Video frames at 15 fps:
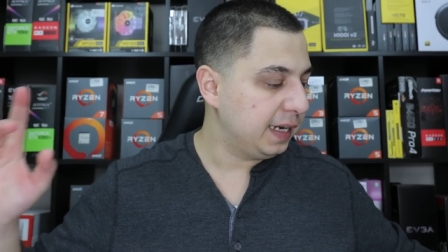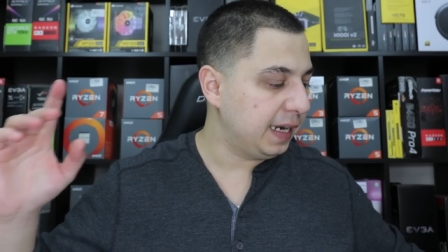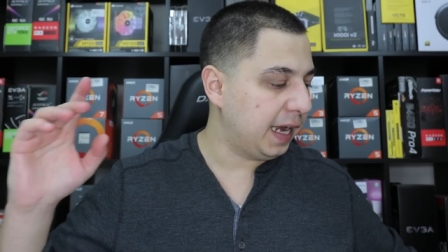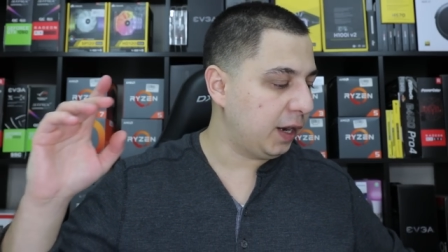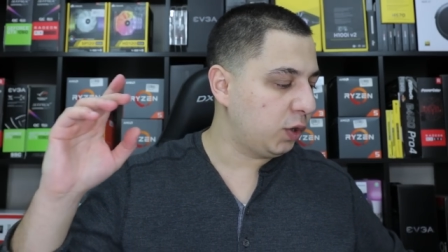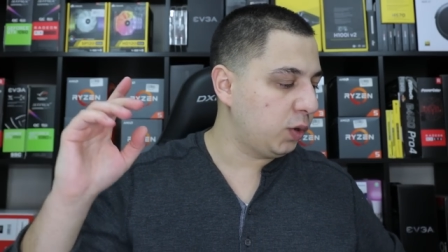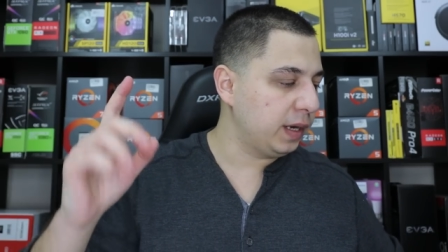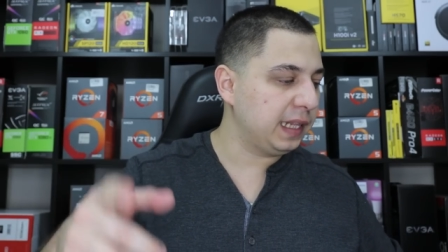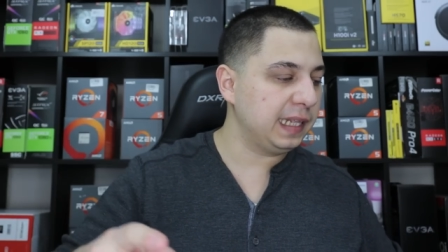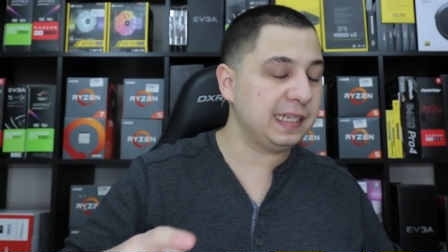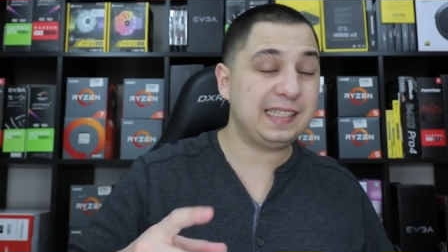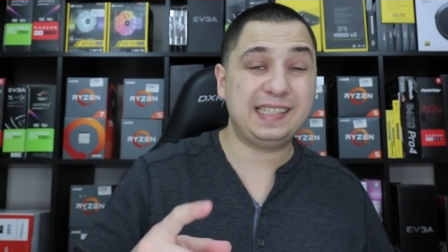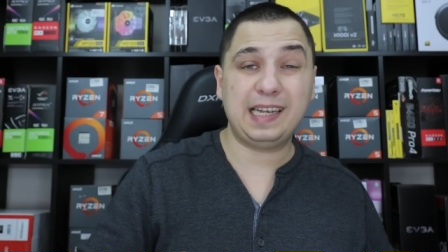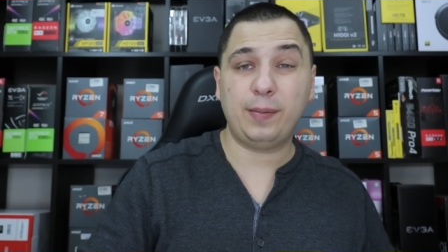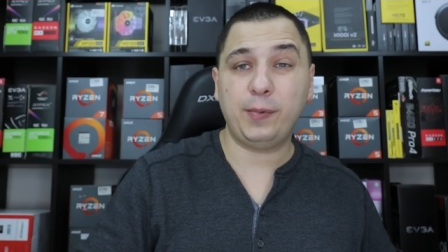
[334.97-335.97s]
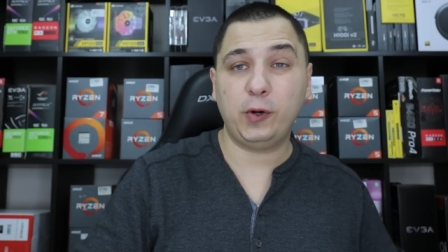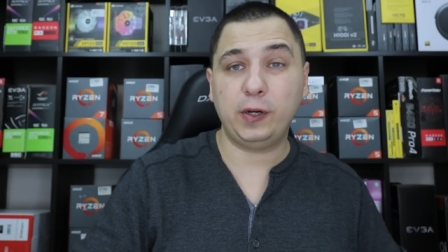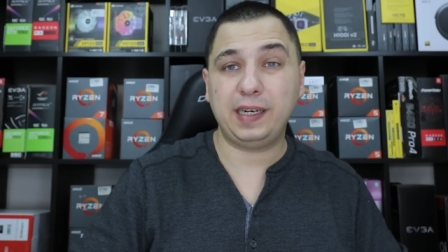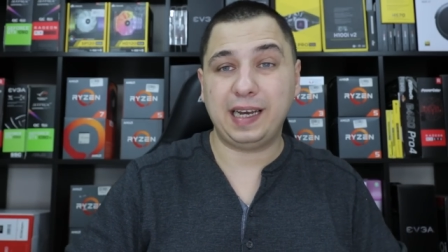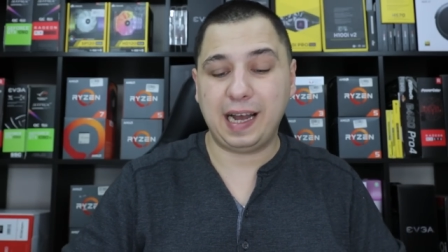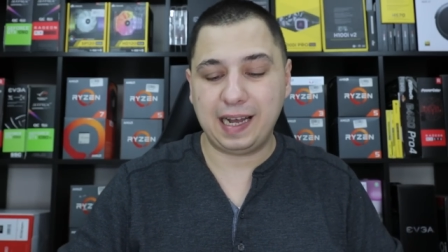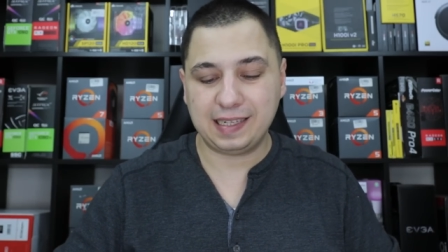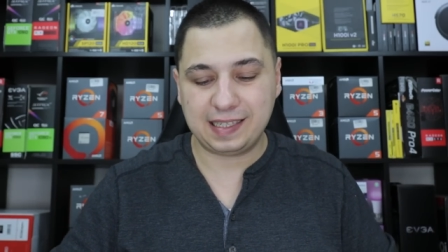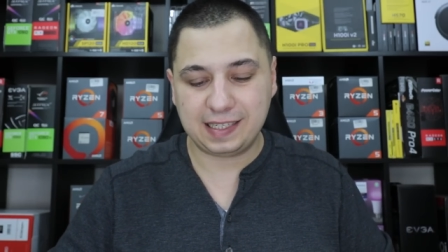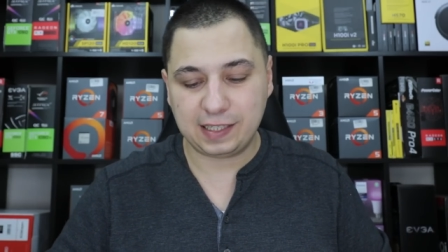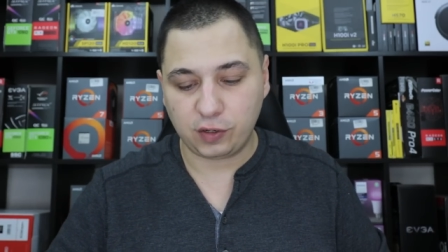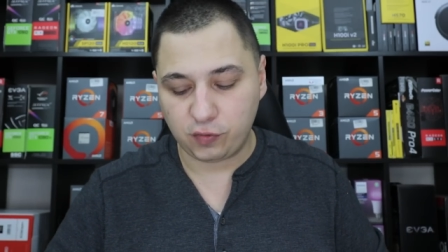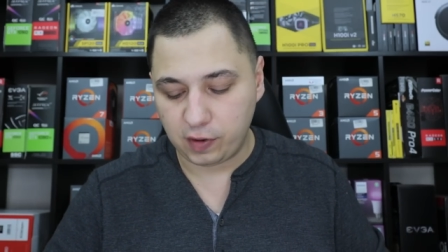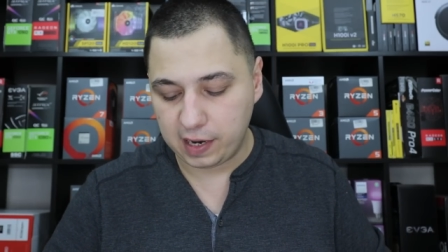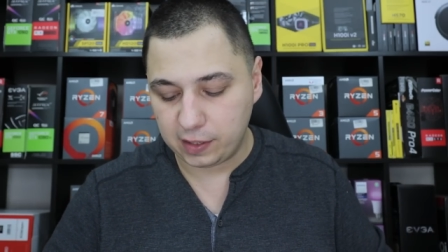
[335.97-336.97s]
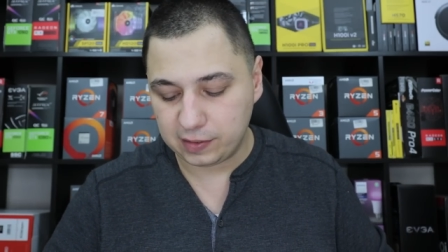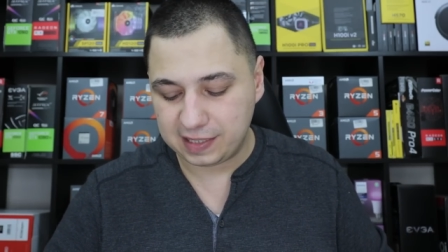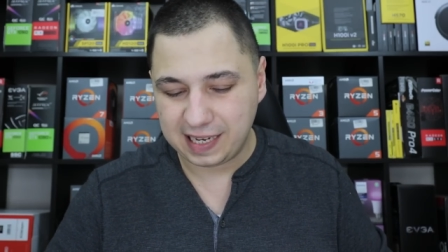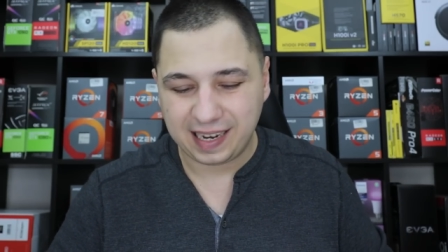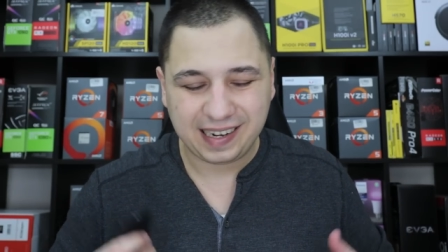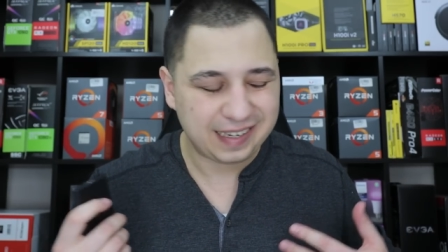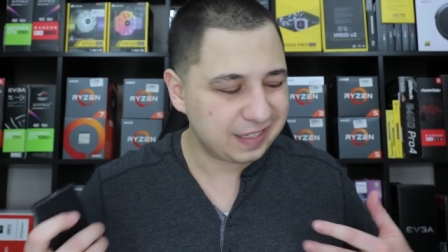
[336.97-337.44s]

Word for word: Now, quickly, let's demo it on surround sound.